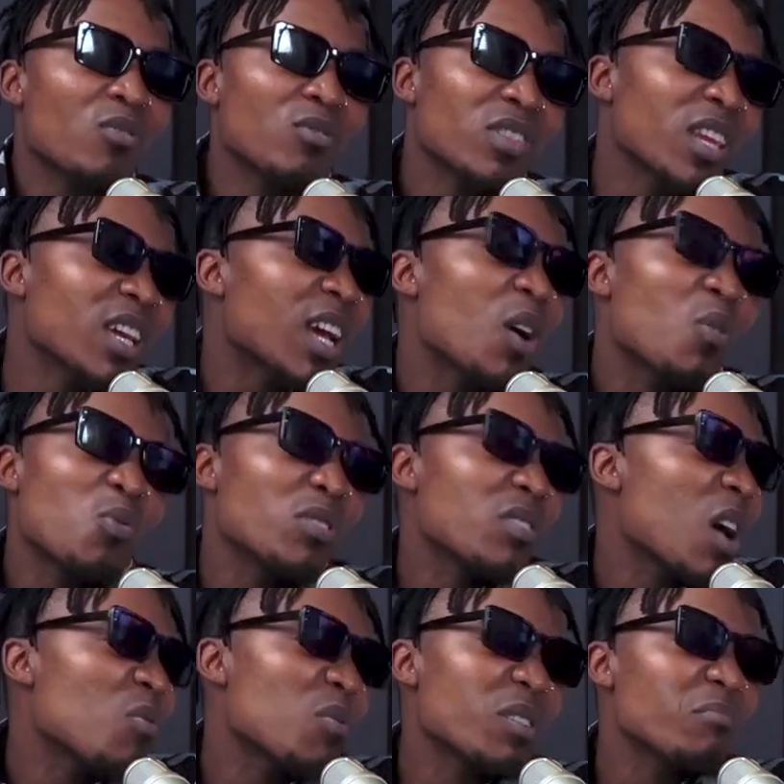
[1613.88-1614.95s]
don't think I
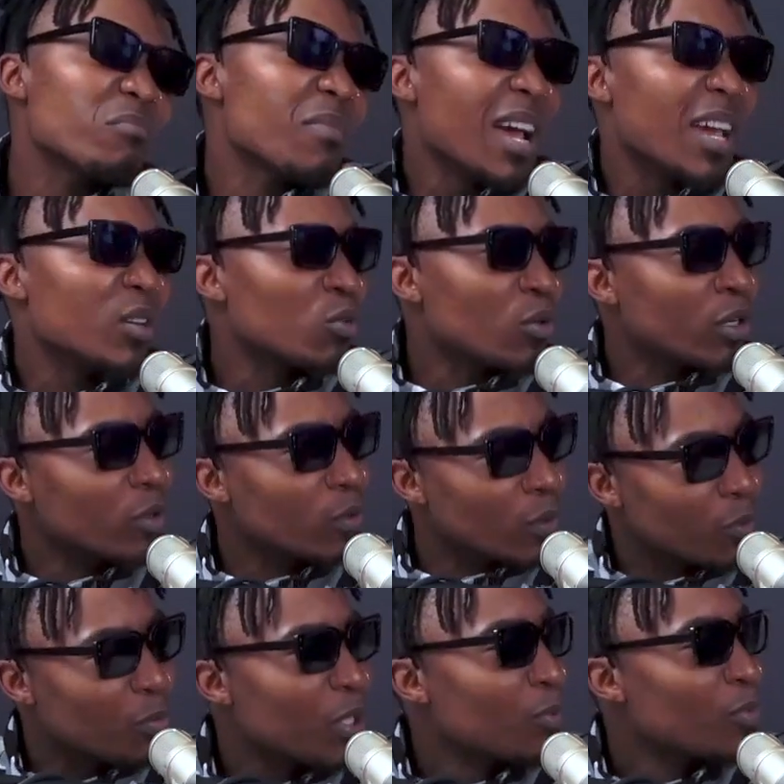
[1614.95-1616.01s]
wouldn't mind
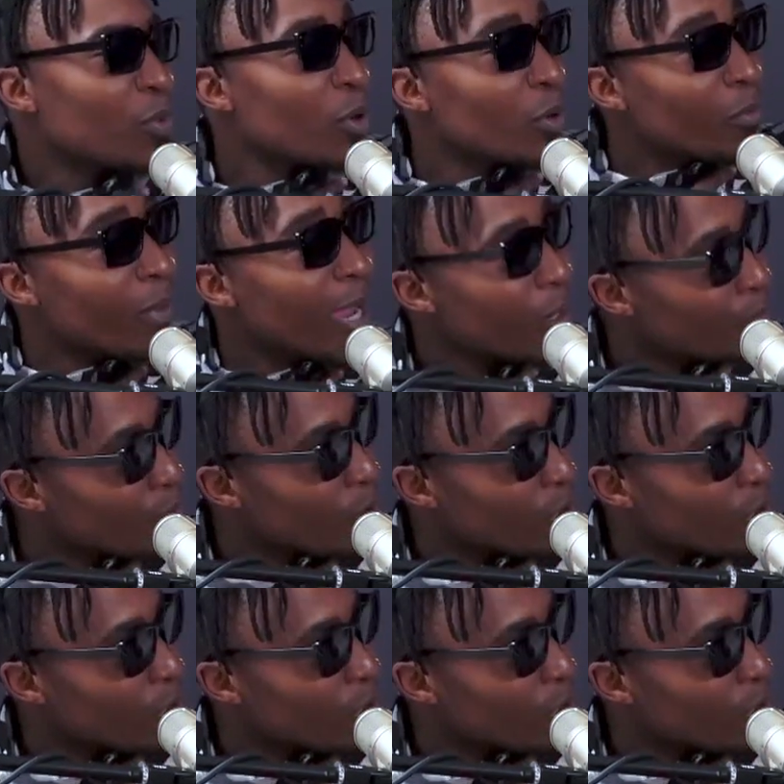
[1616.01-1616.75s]
working with people on my